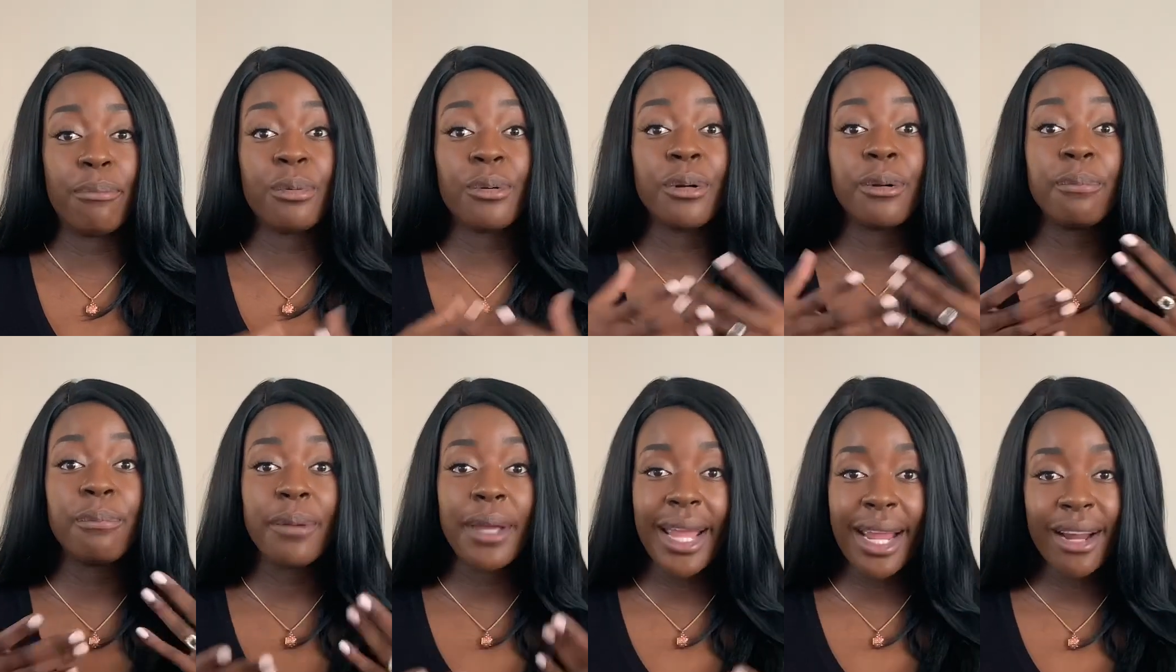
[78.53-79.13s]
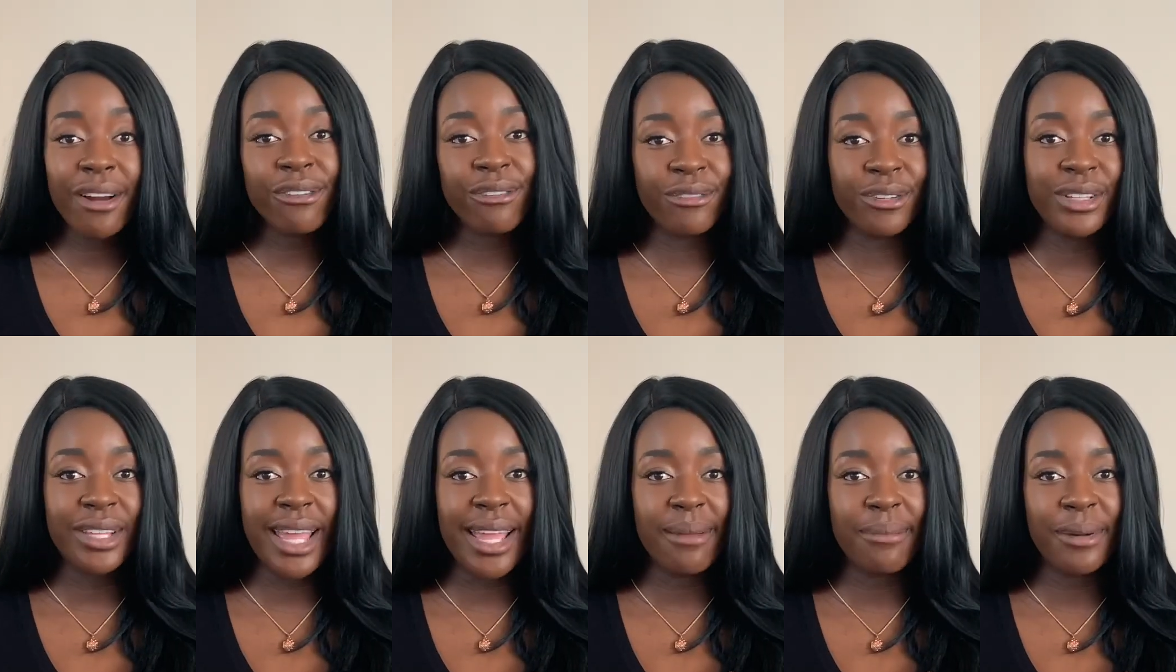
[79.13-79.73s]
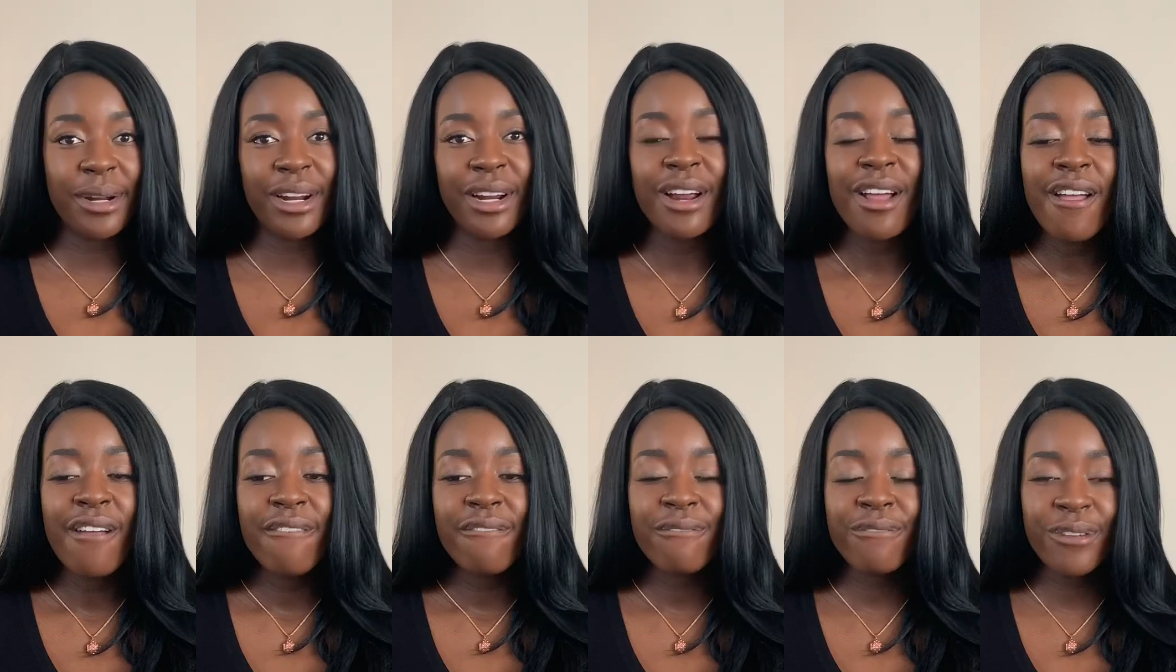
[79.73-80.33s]
prepare for labor
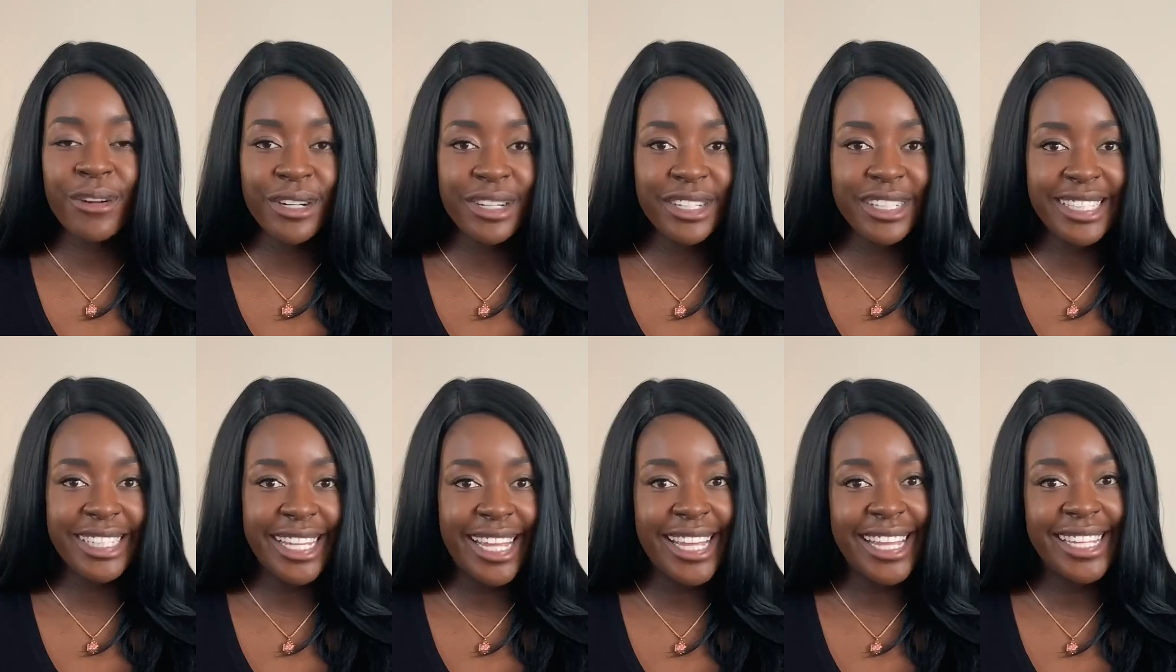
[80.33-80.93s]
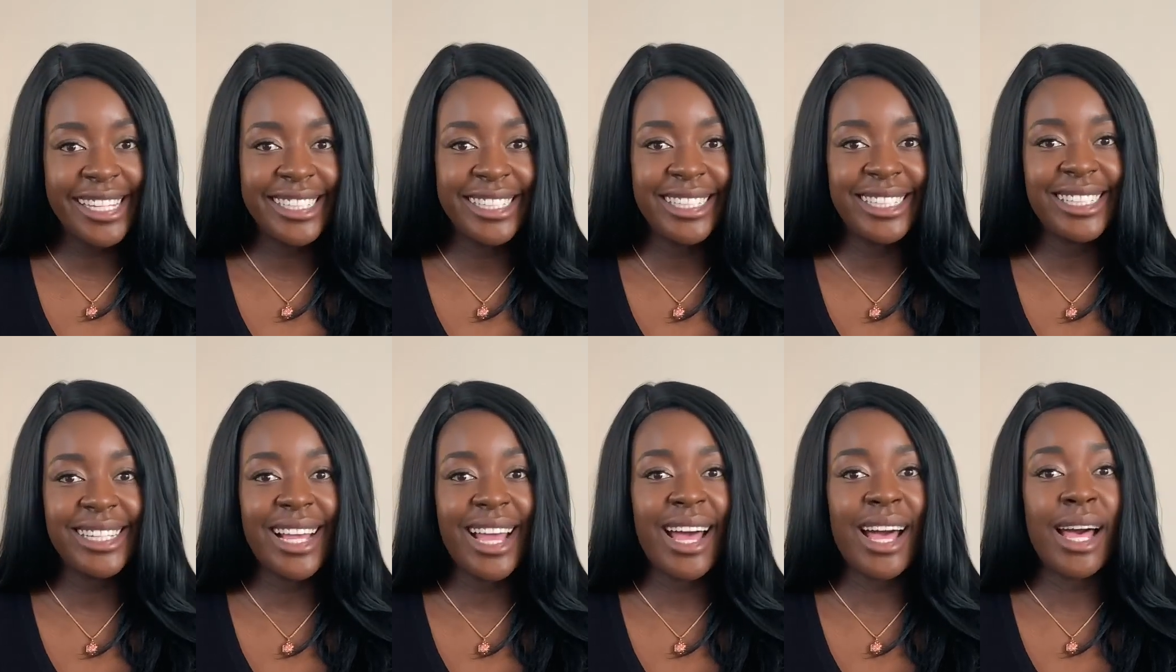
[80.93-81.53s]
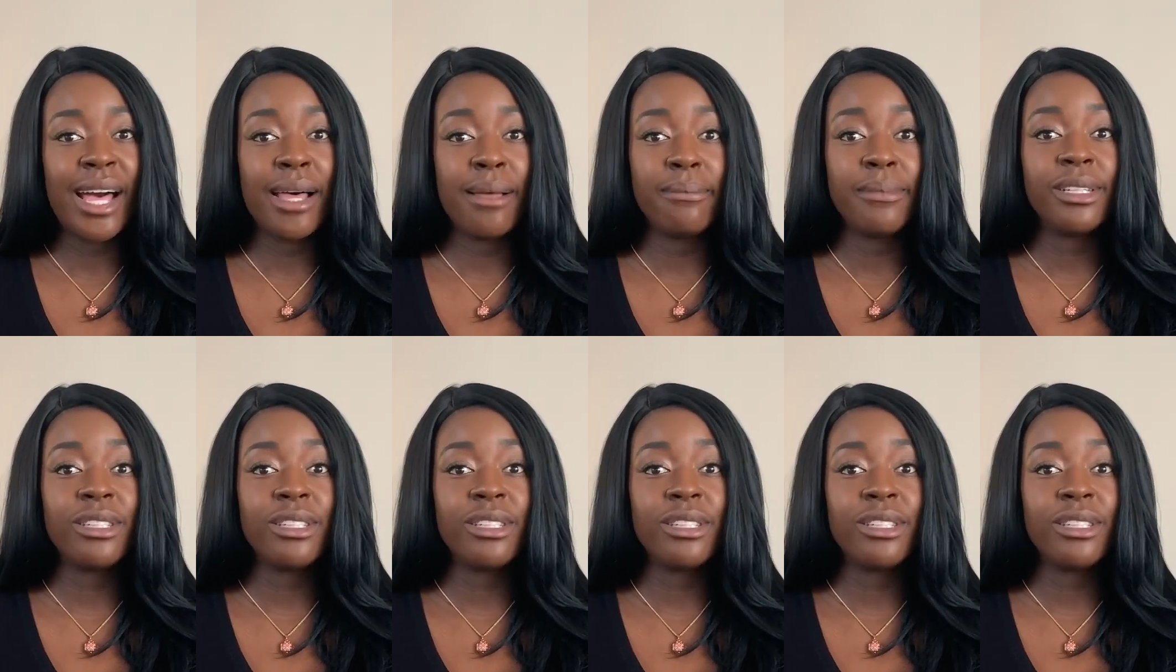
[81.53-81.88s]
versus um,